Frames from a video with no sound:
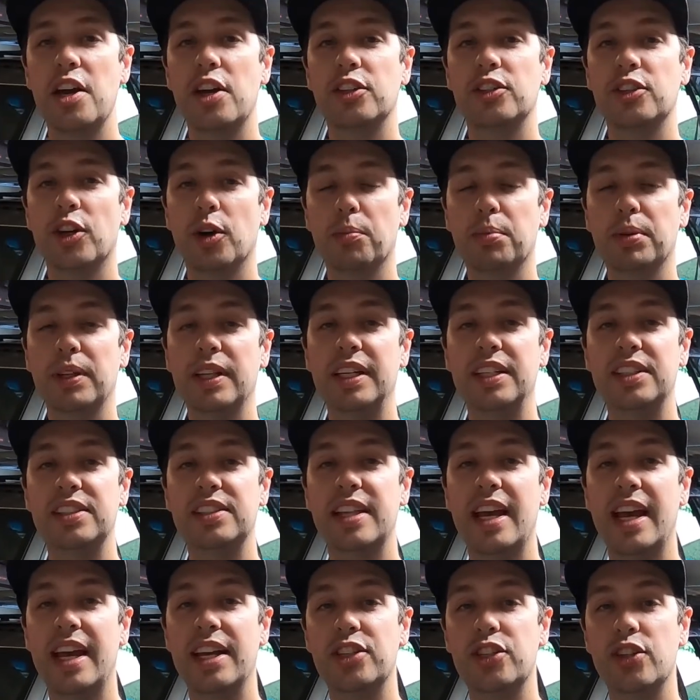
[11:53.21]
So please
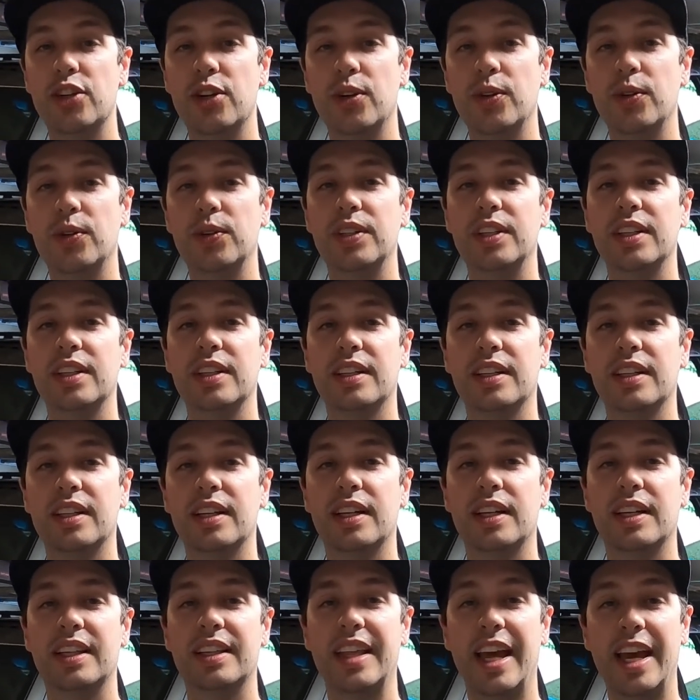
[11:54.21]
stay tuned.
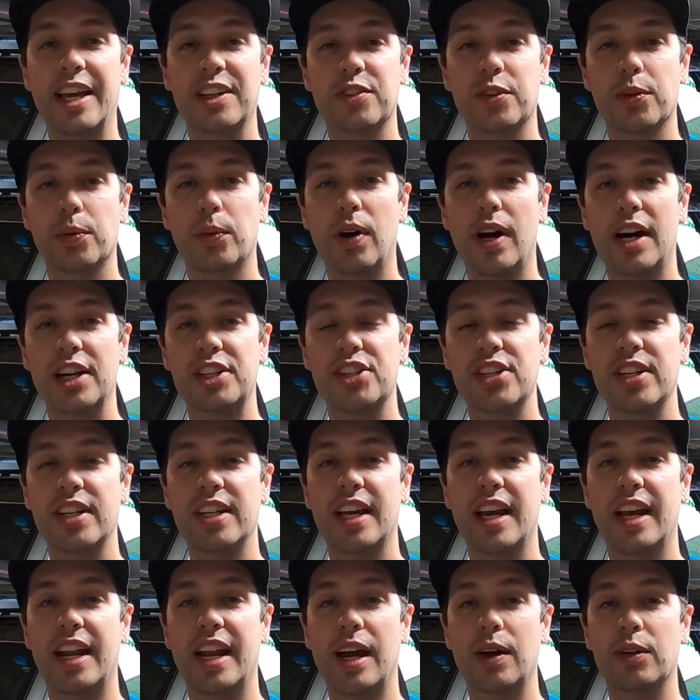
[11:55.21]
Thanks for
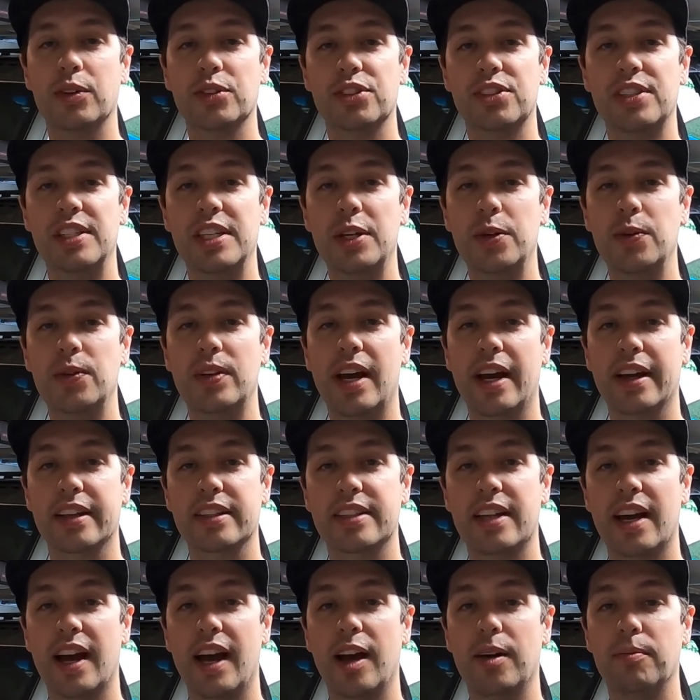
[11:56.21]
watching and I'll see you
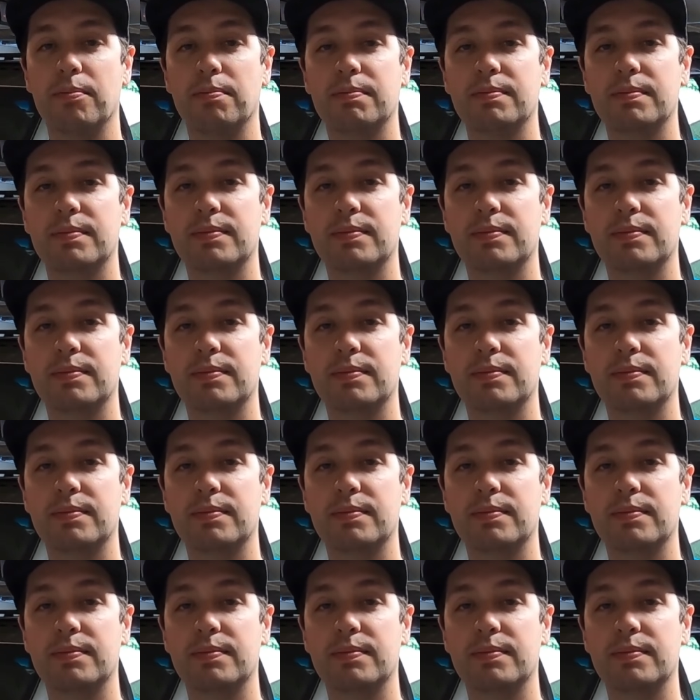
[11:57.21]
next time.